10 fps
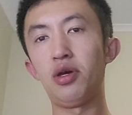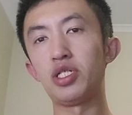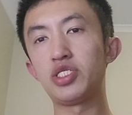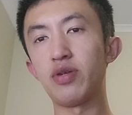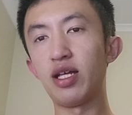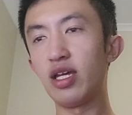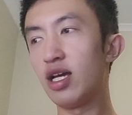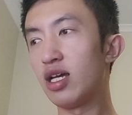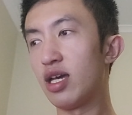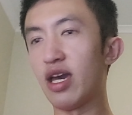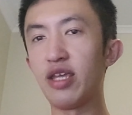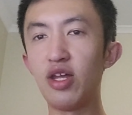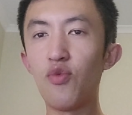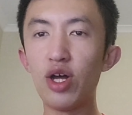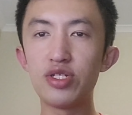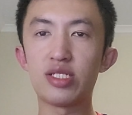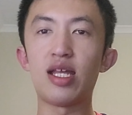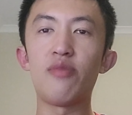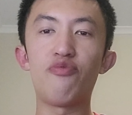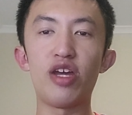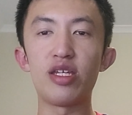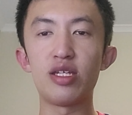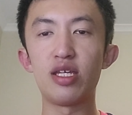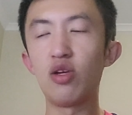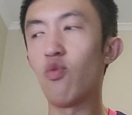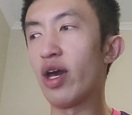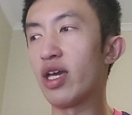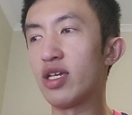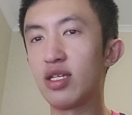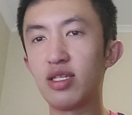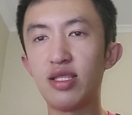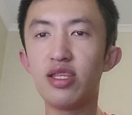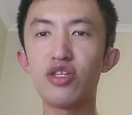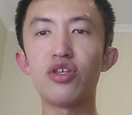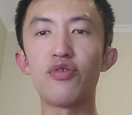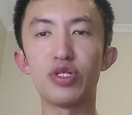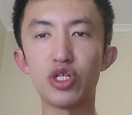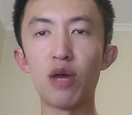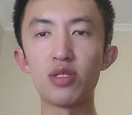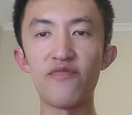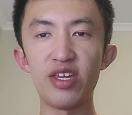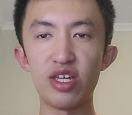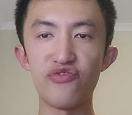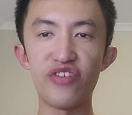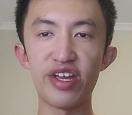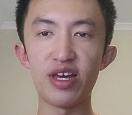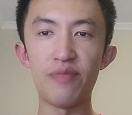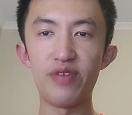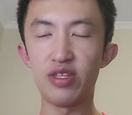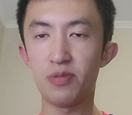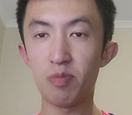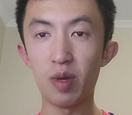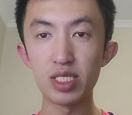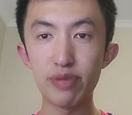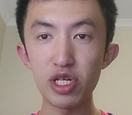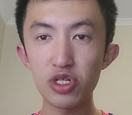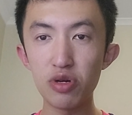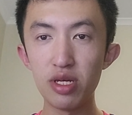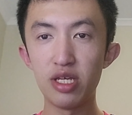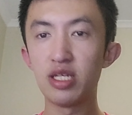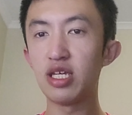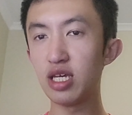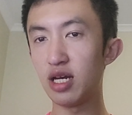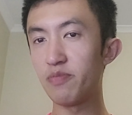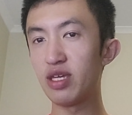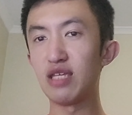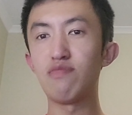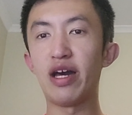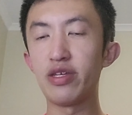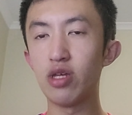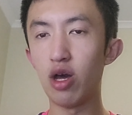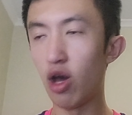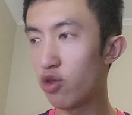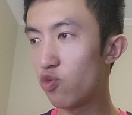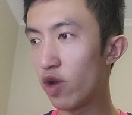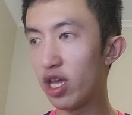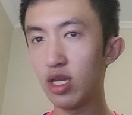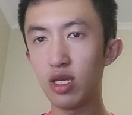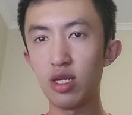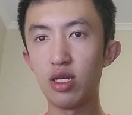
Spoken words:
Australia, and I want to celebrate in a way, in terms of eat and drink, a bit more special, in my own way,